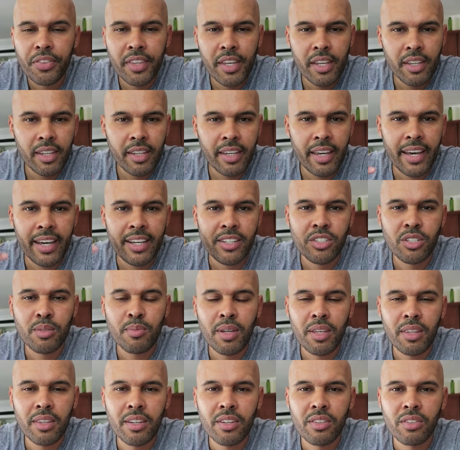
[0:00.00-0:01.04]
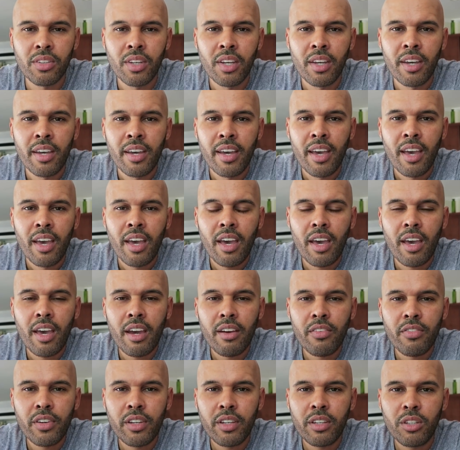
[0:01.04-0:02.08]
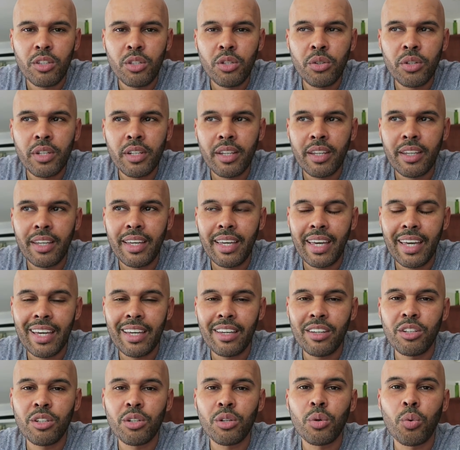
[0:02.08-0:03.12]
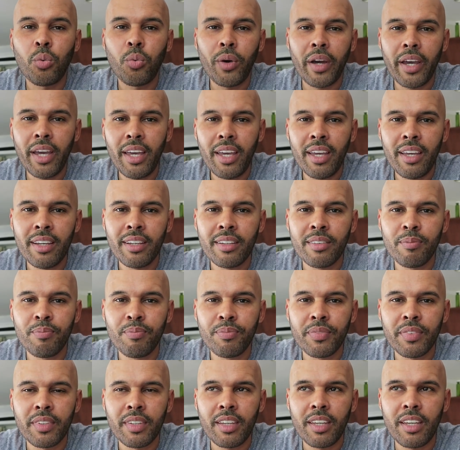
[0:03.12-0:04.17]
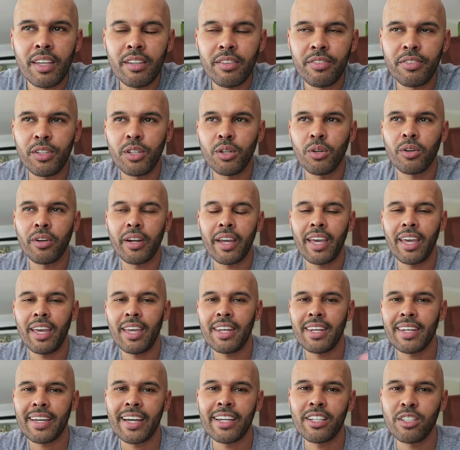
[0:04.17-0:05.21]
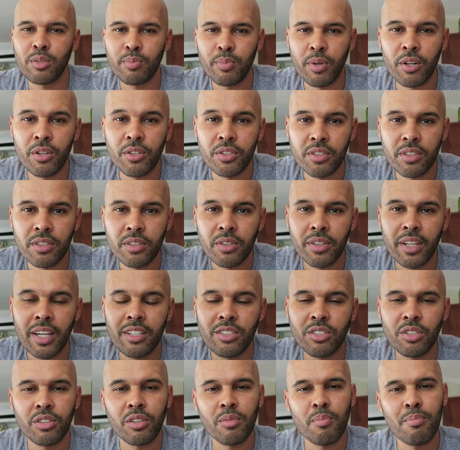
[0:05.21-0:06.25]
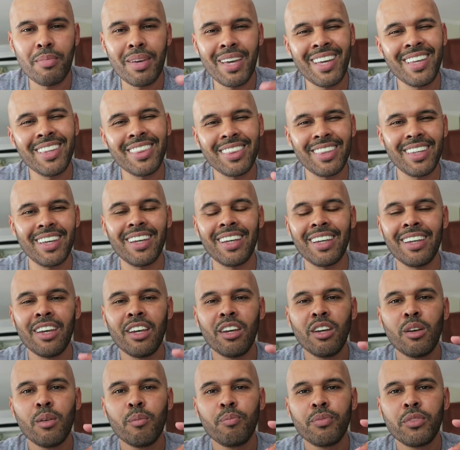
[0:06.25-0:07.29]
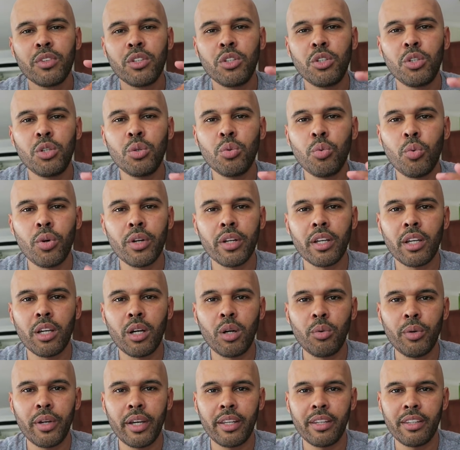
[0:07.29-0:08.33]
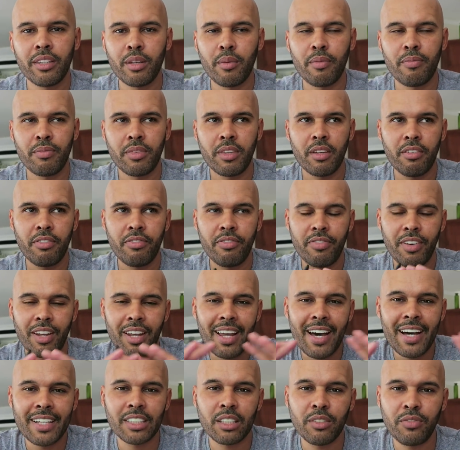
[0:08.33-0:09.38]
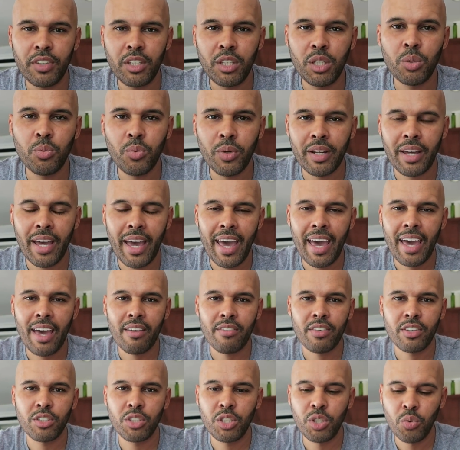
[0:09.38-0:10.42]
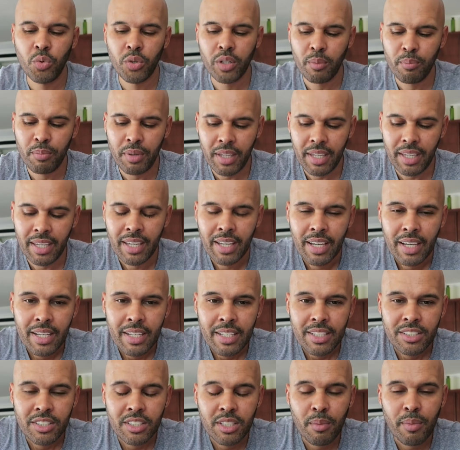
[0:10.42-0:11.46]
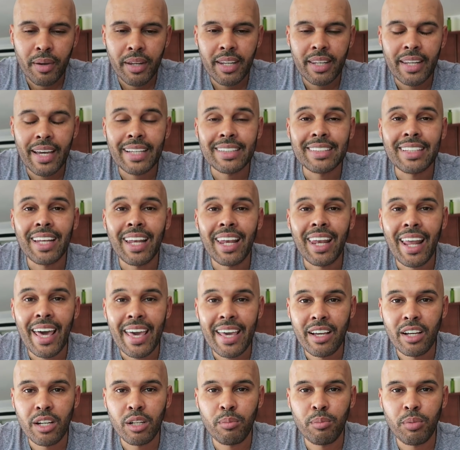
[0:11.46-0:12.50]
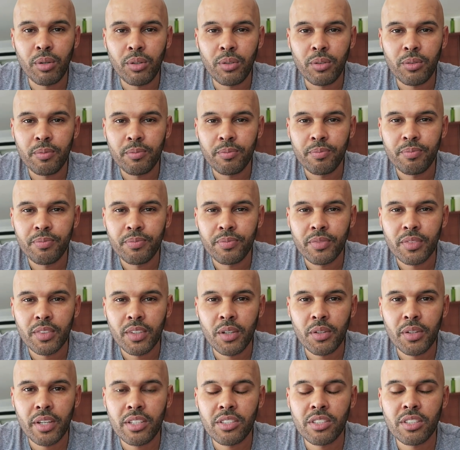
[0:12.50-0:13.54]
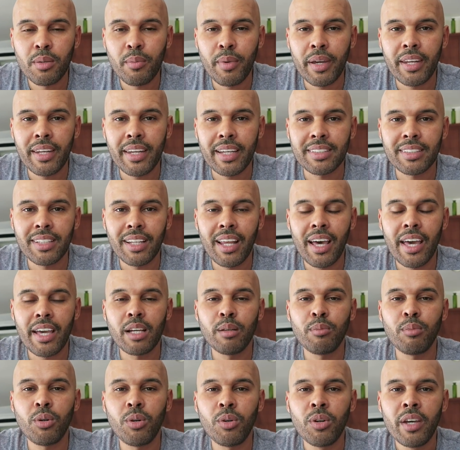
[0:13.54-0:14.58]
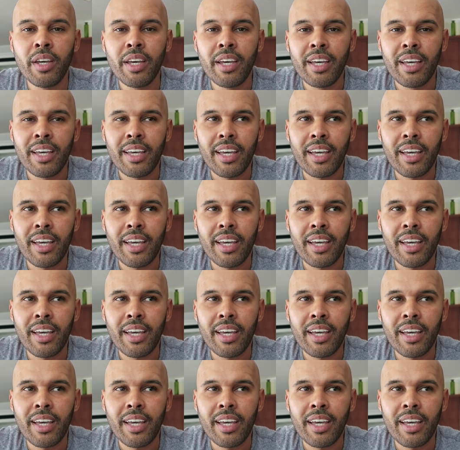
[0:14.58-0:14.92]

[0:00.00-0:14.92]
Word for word: thinking has to be this: every you can get your way if you're a nice person. Okay, so the main thing you want to go in the the philosophy you want to have is you want to be somebody that's likable. Okay, somebody that's likable,